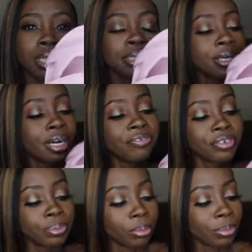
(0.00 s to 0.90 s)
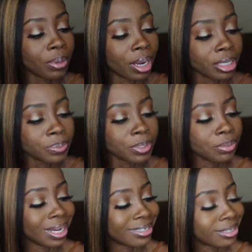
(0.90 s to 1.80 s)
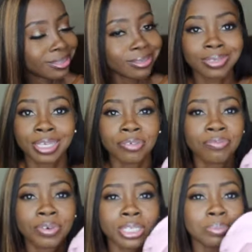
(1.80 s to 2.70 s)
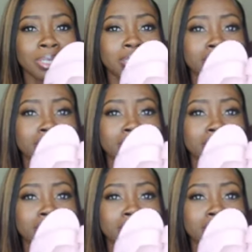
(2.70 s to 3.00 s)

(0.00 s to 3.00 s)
It's comfortable. I'm gonna be honest with you. I just don't care for it as much.